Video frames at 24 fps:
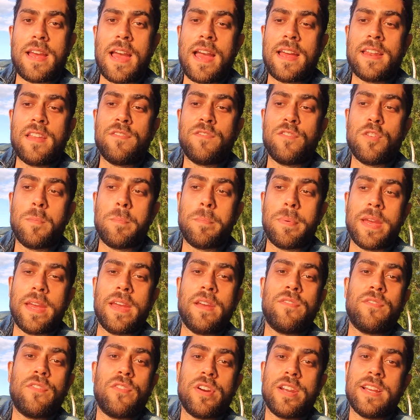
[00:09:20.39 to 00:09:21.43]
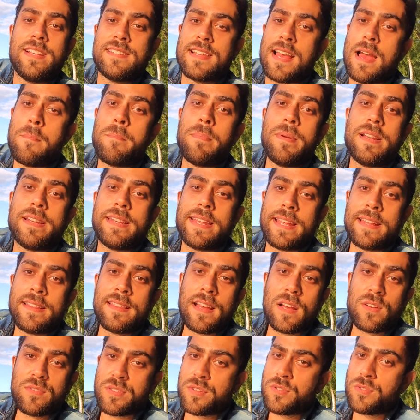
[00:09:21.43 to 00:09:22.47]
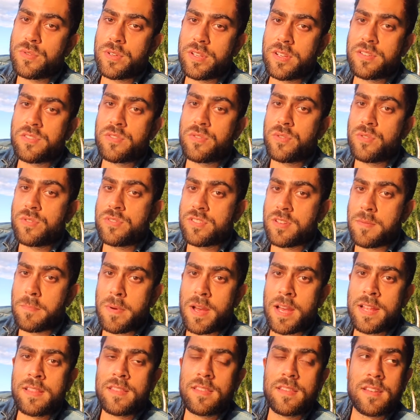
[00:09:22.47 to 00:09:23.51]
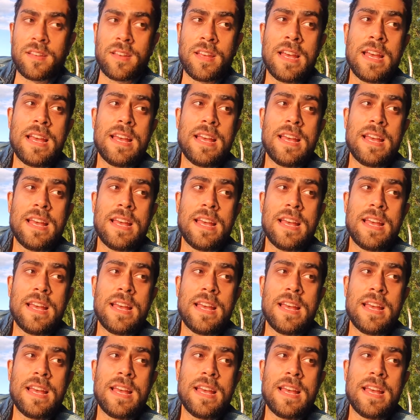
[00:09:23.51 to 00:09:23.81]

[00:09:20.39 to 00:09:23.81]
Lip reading: And if you pay, for example, 10,000 Swedish crowns a month,